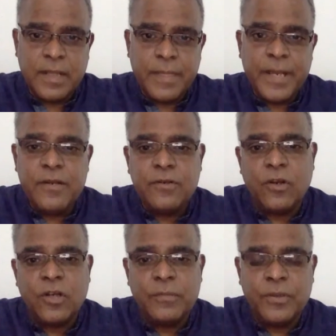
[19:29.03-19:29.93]
Then you
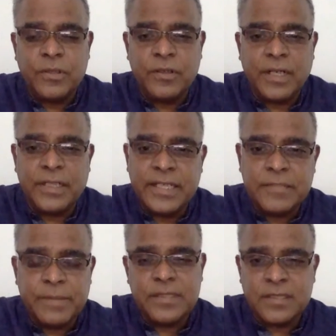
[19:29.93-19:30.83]
talk about on other
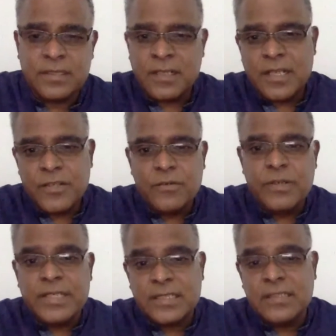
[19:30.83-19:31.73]
expenses, you
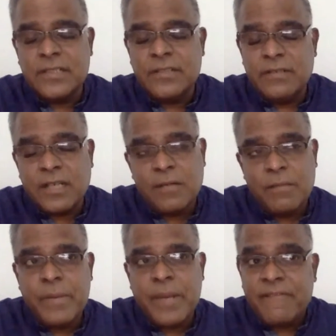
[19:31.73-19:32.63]

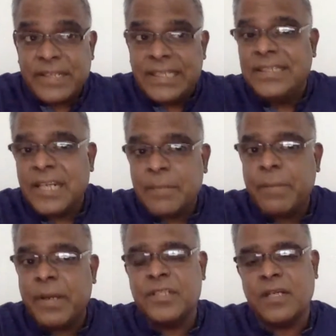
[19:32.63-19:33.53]
compare within that
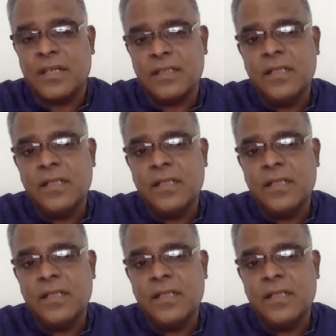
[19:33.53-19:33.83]
pie chart.